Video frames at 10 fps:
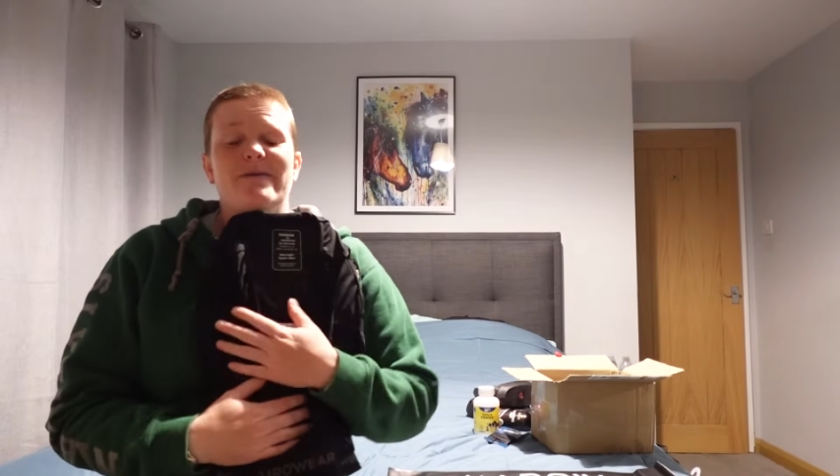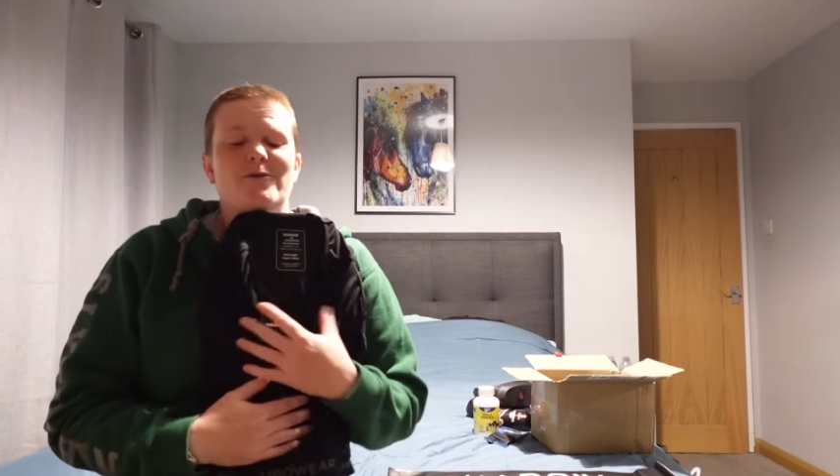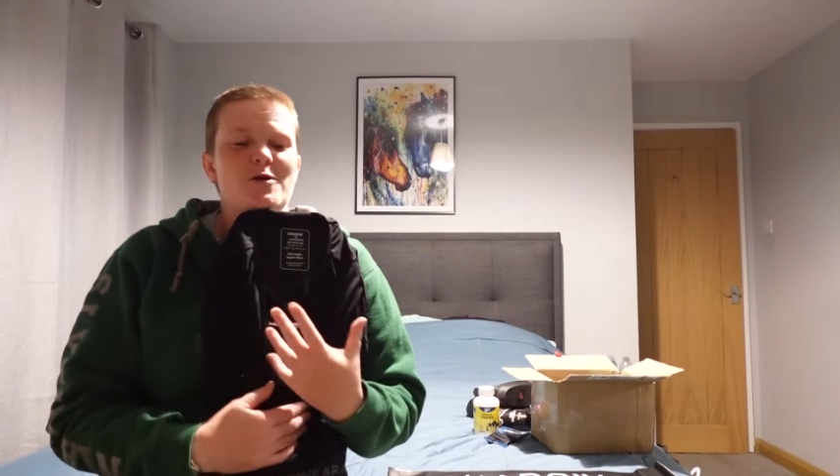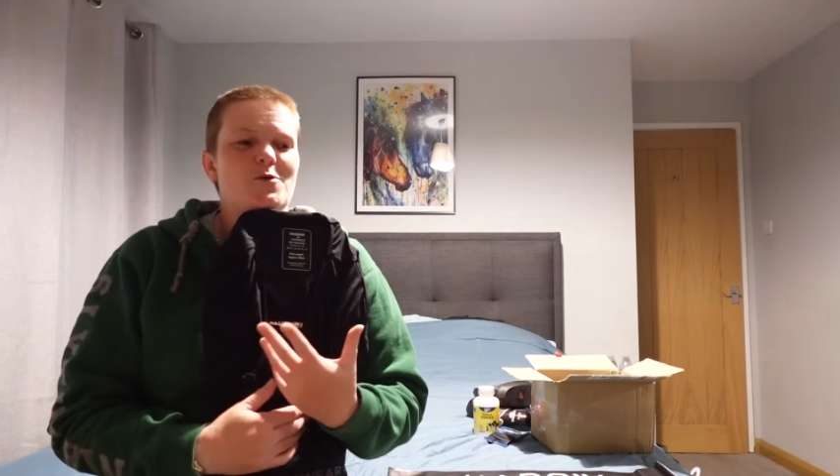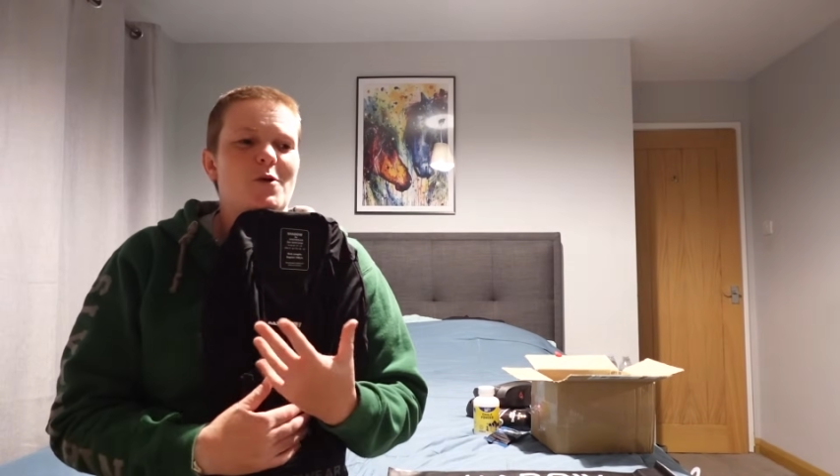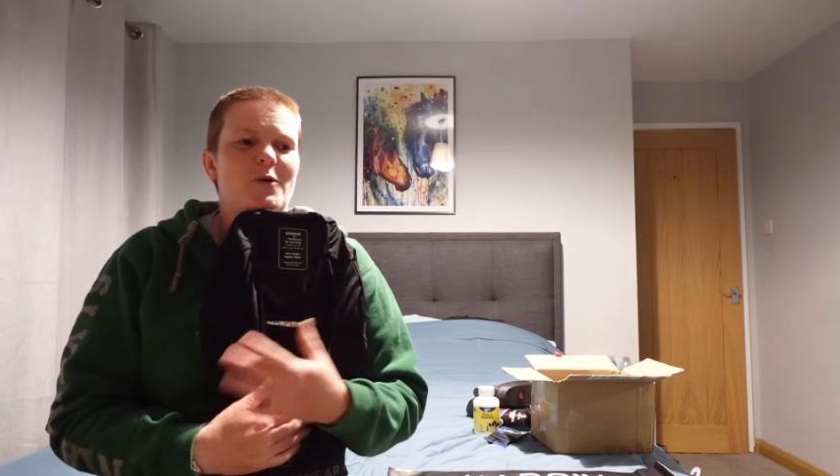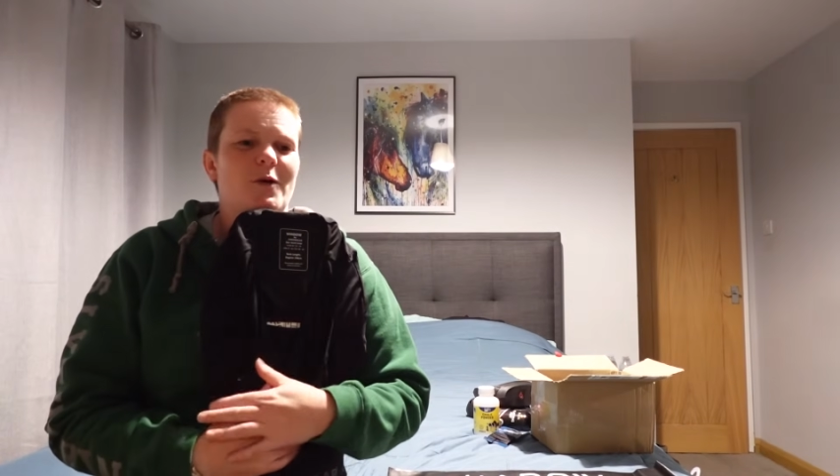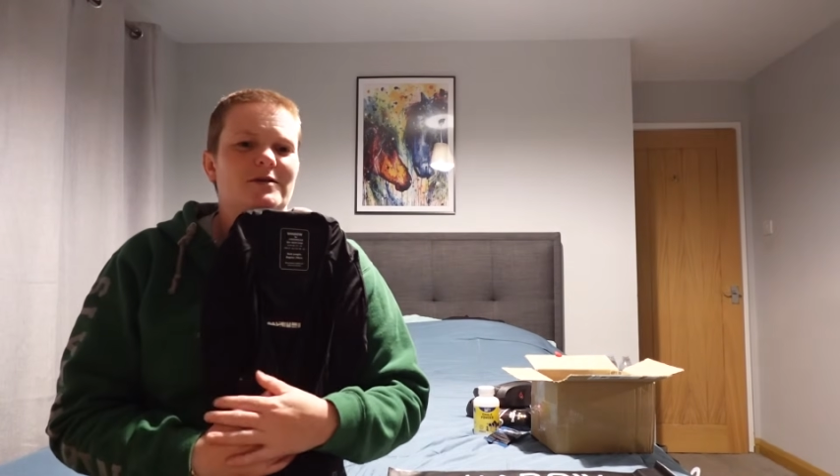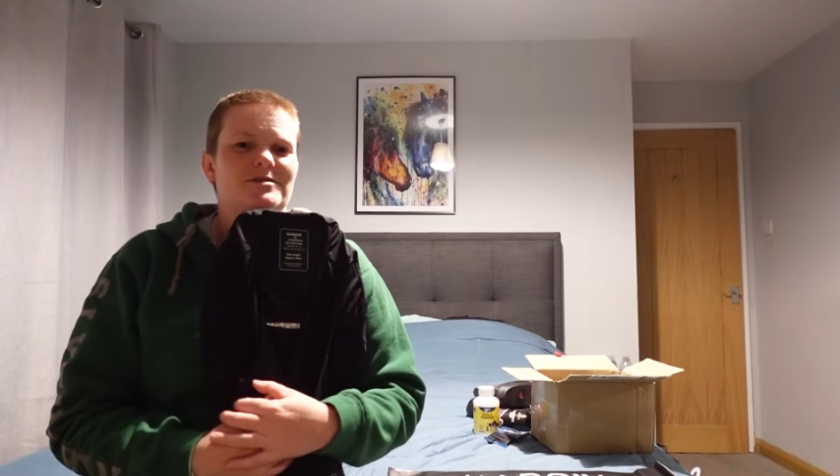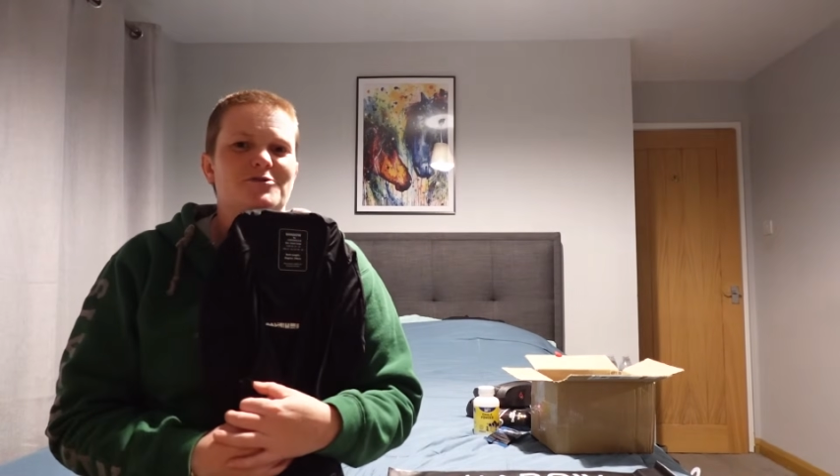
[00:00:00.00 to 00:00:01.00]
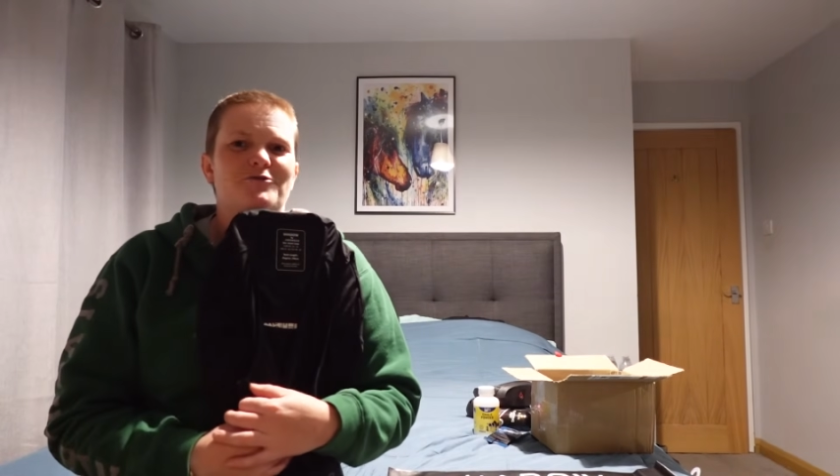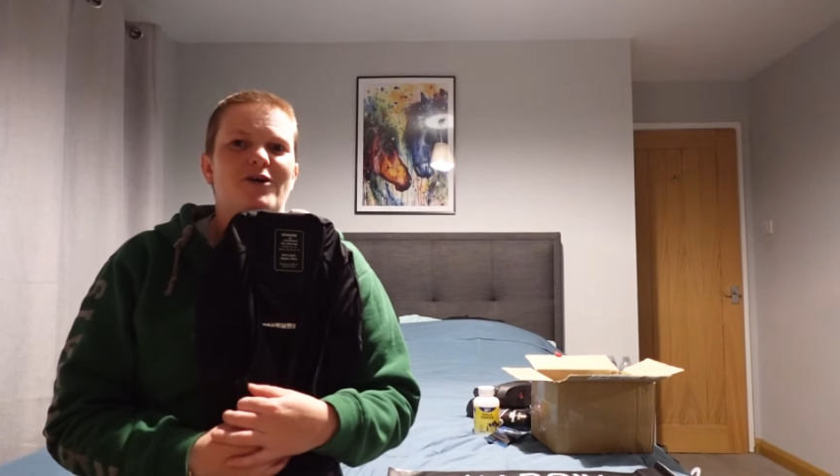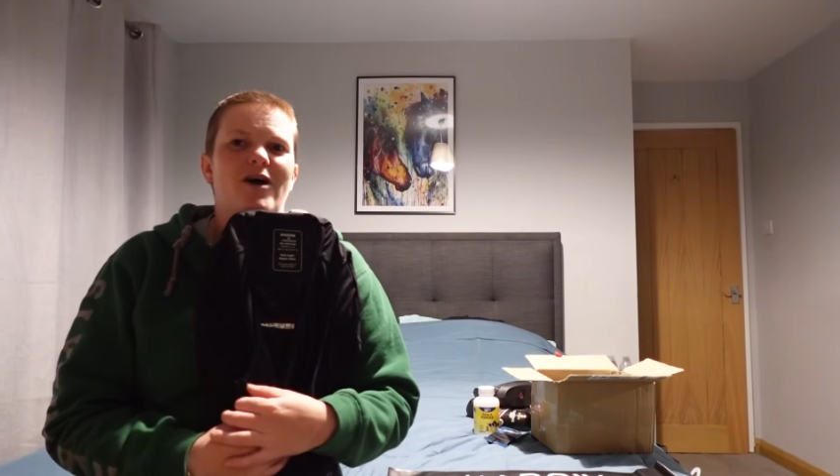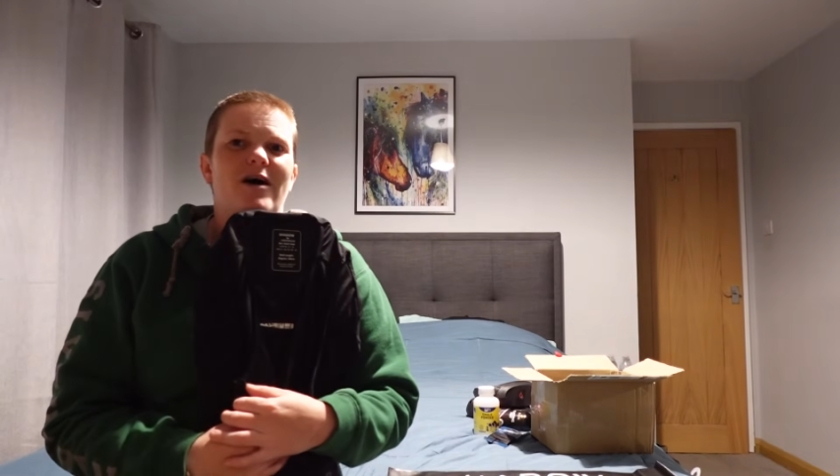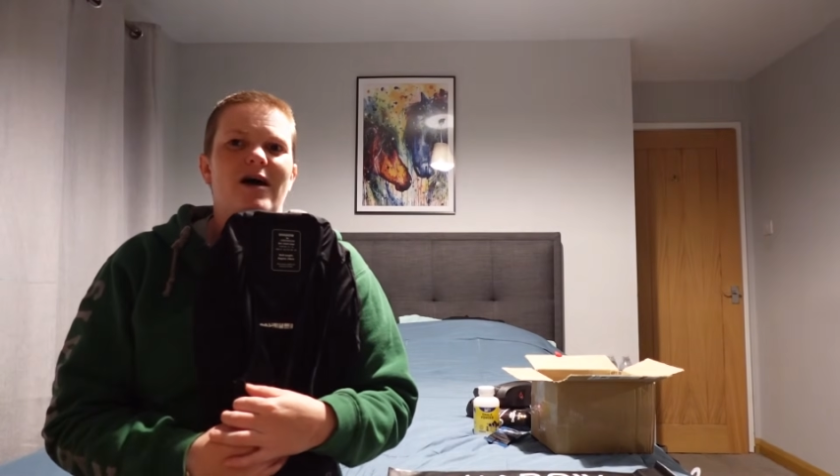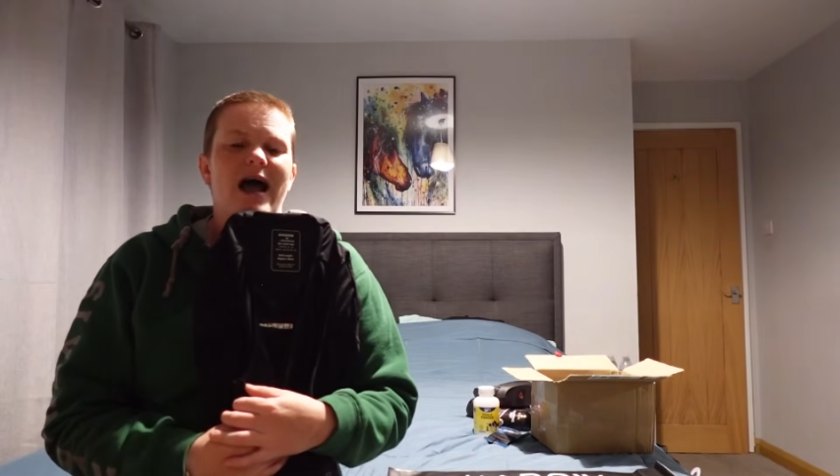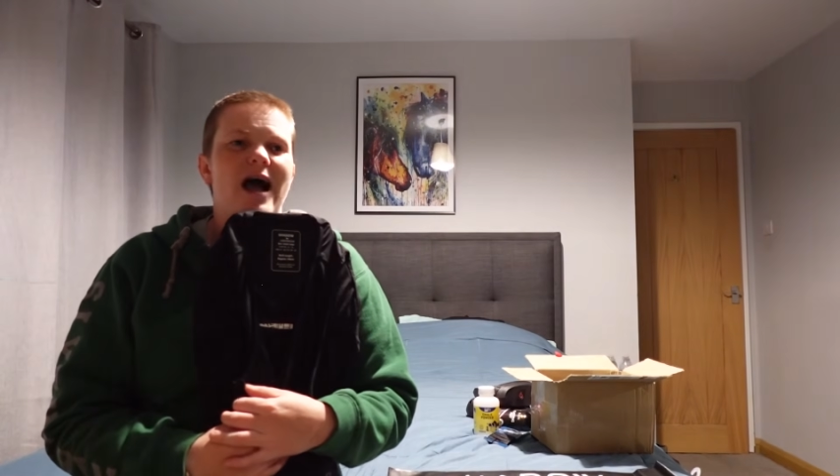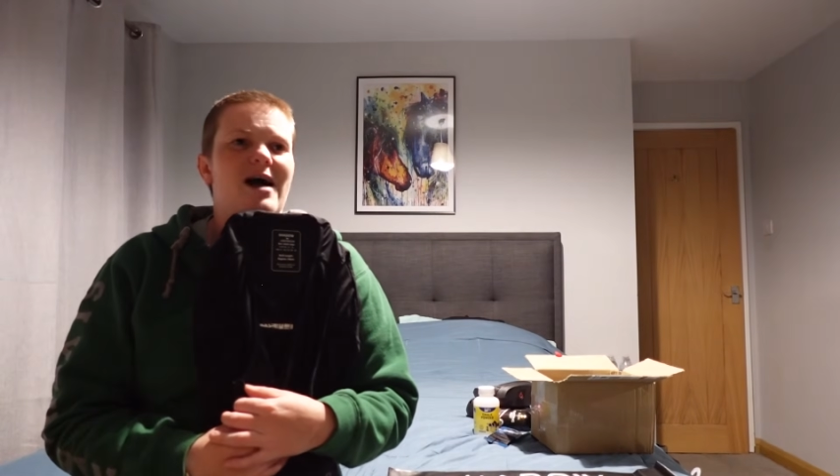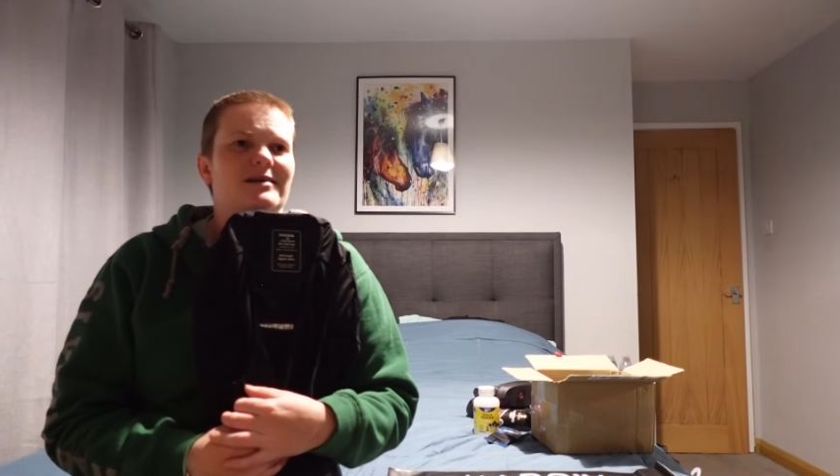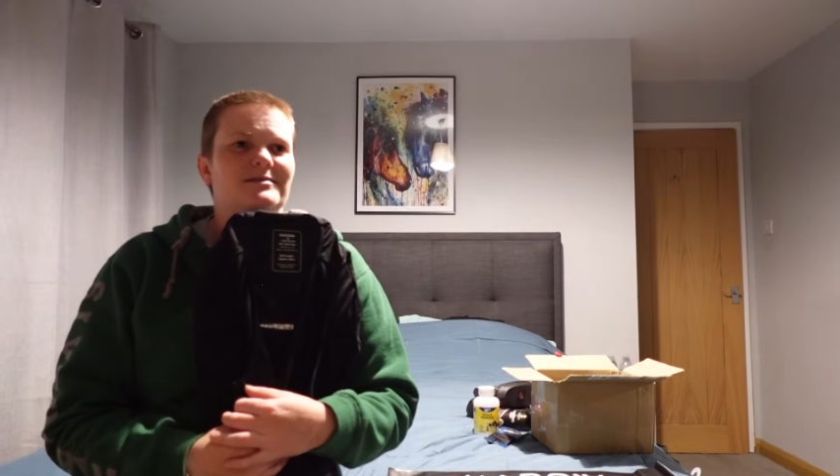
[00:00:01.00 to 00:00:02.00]
I've only worn it once so far,
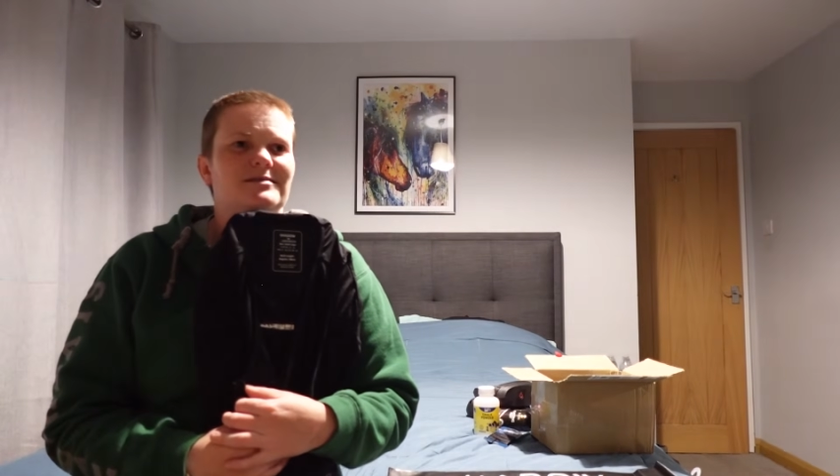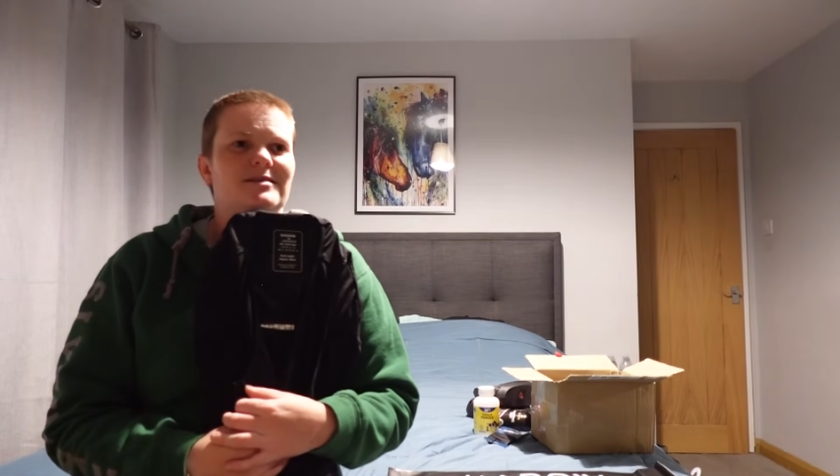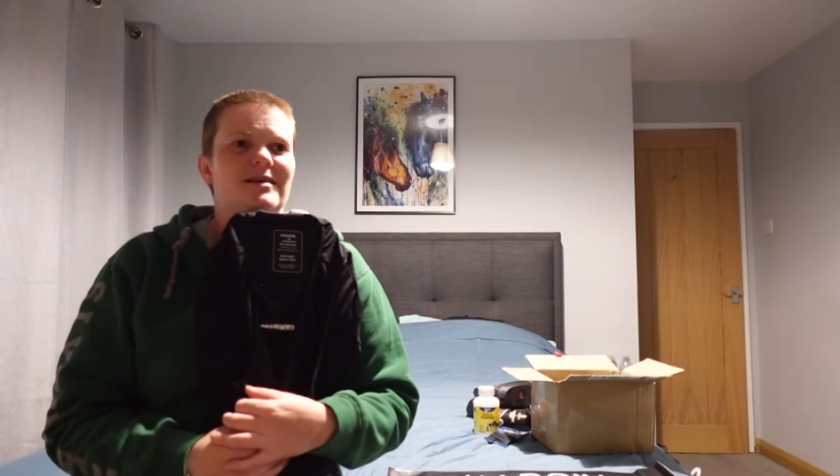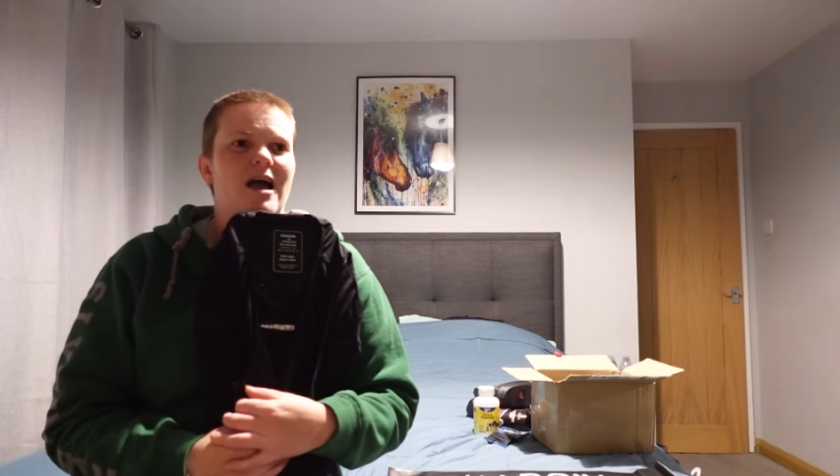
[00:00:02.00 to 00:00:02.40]
and